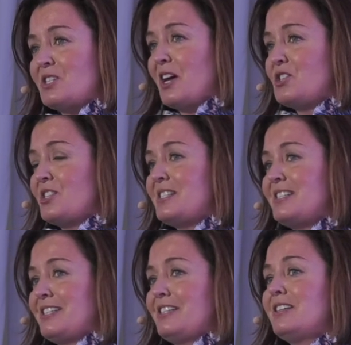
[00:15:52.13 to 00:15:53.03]
not
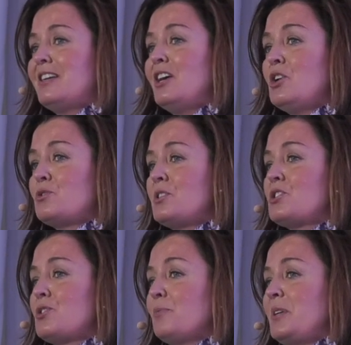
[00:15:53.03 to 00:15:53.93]
just in
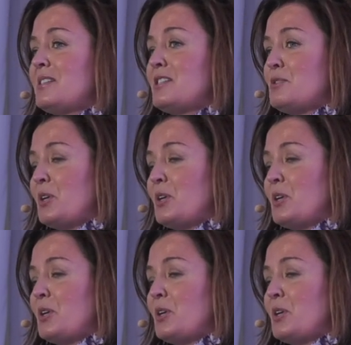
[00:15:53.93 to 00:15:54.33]
traditional pieces,